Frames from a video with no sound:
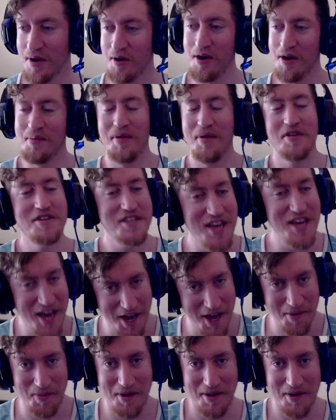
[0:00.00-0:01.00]
grandmother's
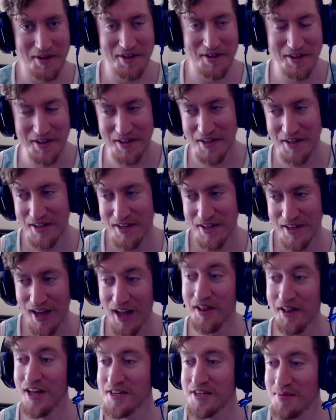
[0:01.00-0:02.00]
camera. I
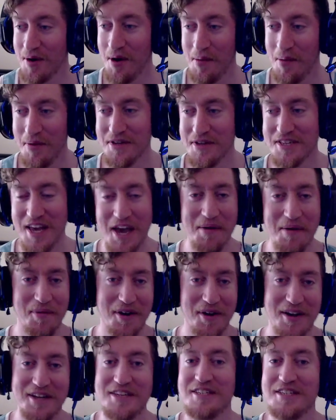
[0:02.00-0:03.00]
lost my grandmother's camera
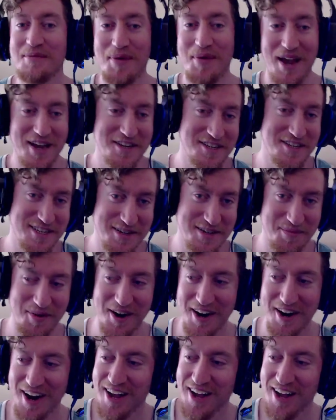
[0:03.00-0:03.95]
in Japan somewhere.